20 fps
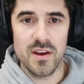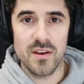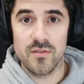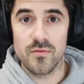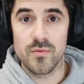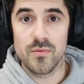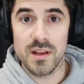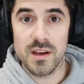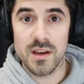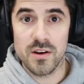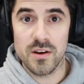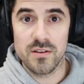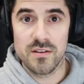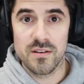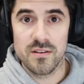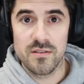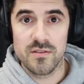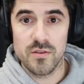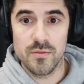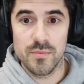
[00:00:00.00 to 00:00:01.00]
really good
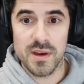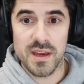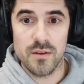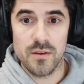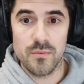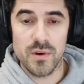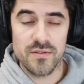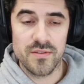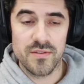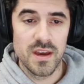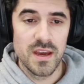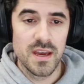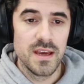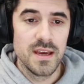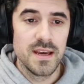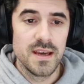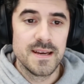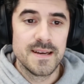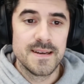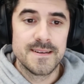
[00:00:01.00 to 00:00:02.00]
to begin with.
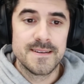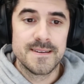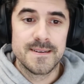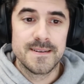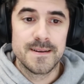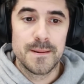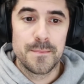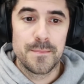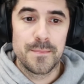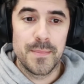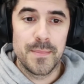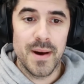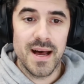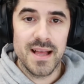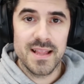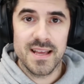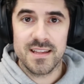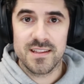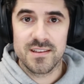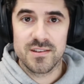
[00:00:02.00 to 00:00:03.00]

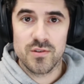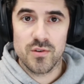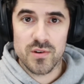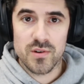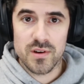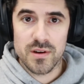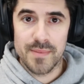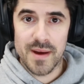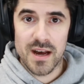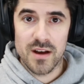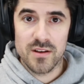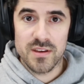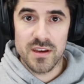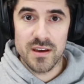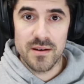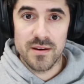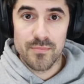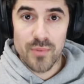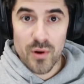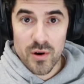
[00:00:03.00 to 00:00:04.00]
But let's talk about the
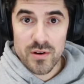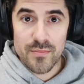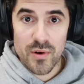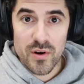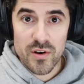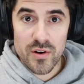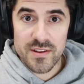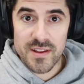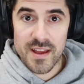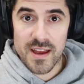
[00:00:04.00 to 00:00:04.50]
important parts,